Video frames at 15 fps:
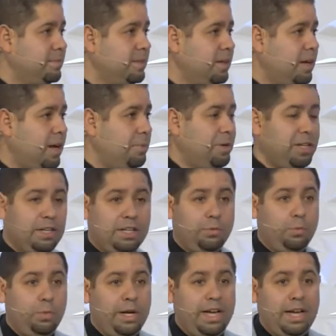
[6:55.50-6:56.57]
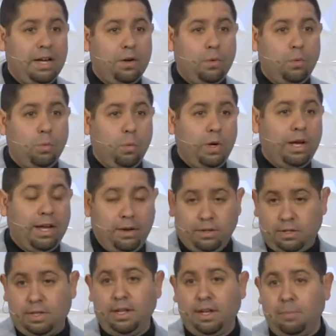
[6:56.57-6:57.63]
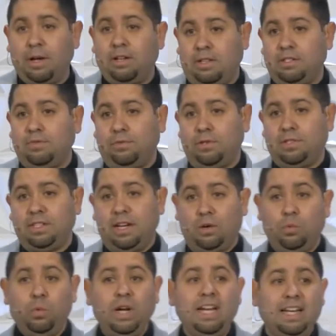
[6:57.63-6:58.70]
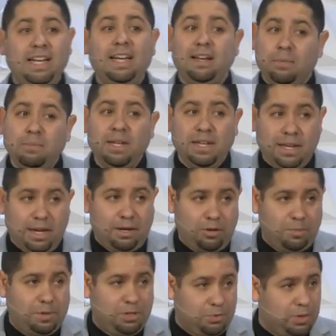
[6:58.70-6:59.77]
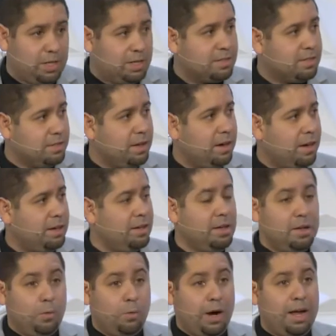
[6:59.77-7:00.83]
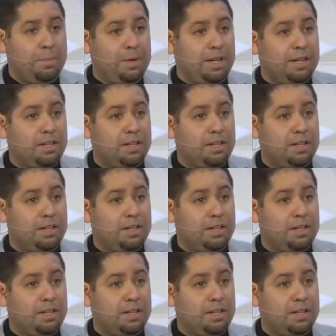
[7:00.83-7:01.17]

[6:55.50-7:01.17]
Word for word: I mean, we, we think about this for a sec. We need a mediator between us and God. Why? Because